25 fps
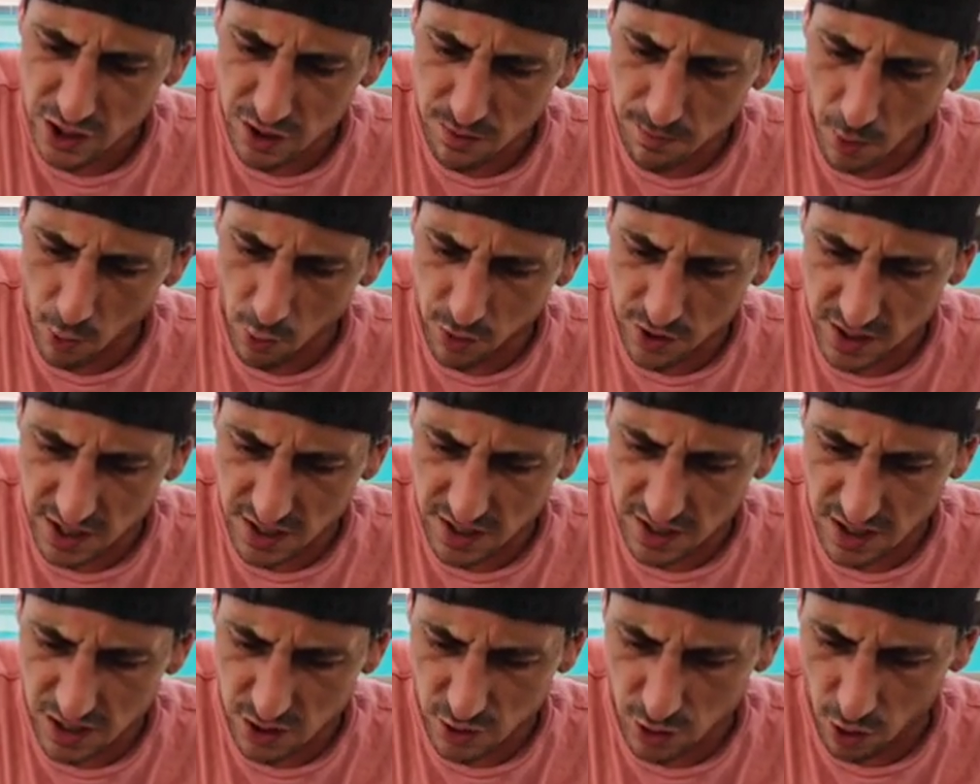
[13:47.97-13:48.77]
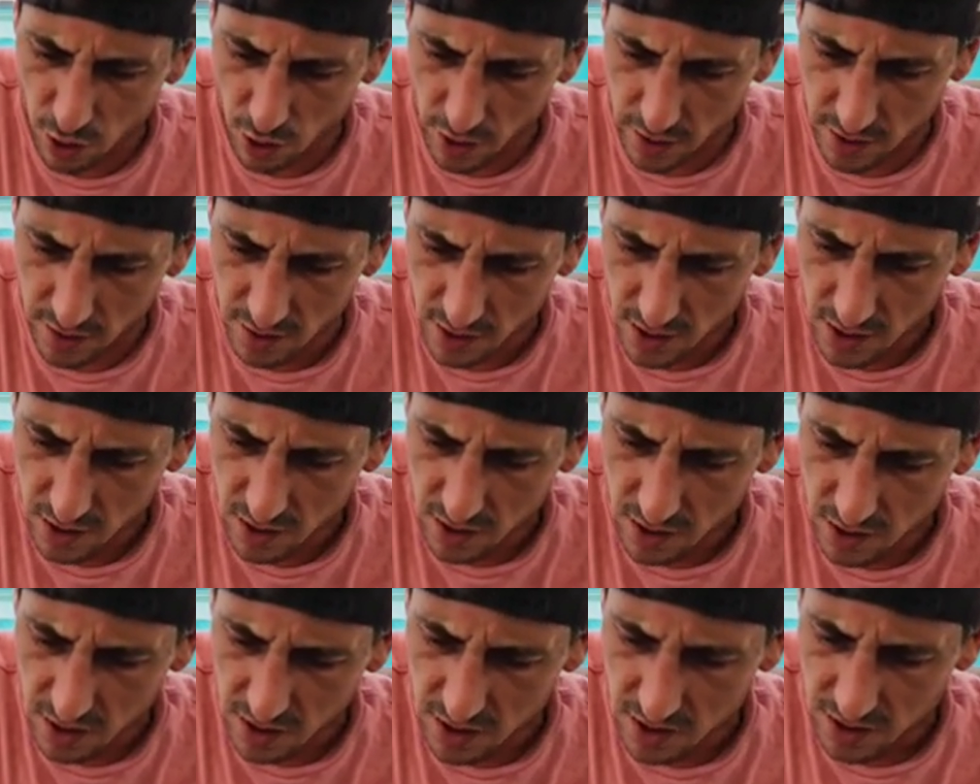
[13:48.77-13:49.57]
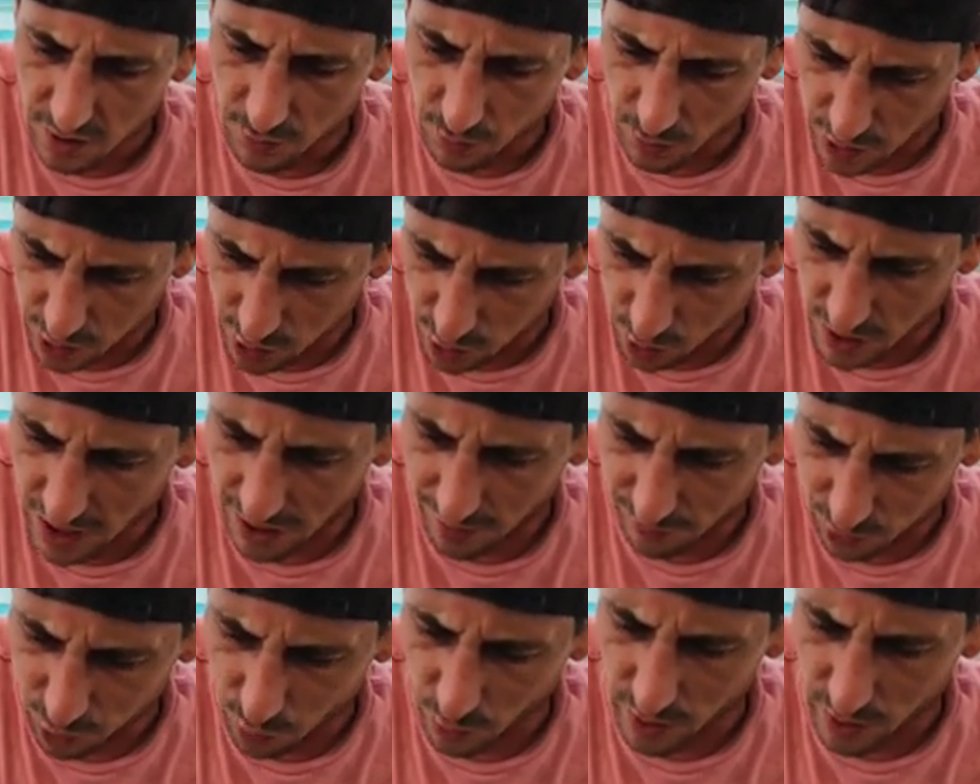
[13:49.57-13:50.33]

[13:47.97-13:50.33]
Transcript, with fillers: smokes, this is good. We do have